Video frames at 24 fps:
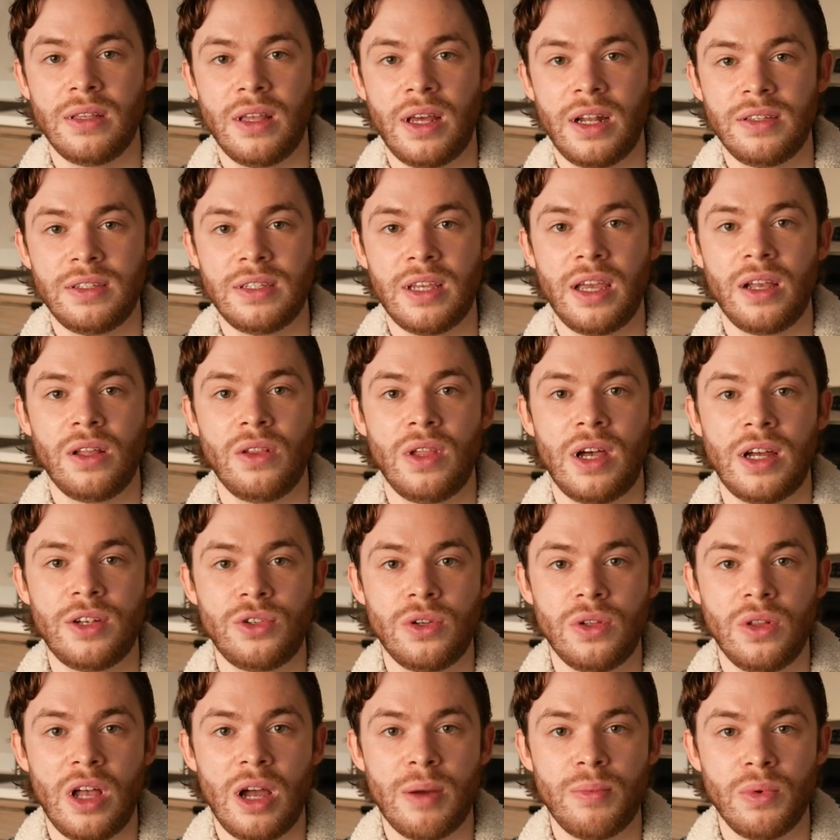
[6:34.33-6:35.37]
A lot of
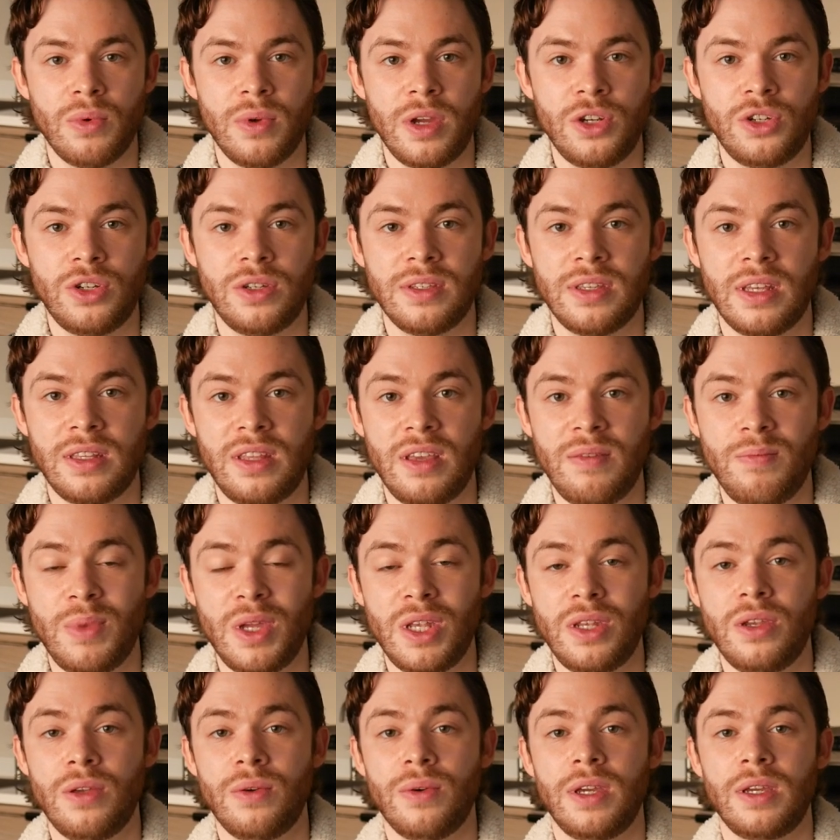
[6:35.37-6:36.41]
psychological operations that they've
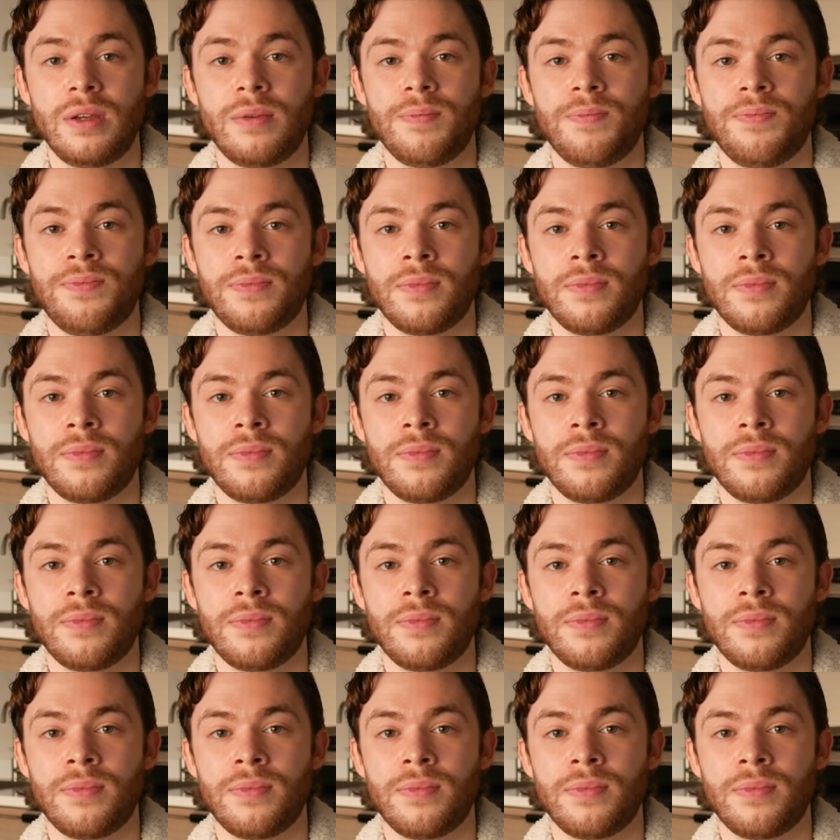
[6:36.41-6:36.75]
been doing.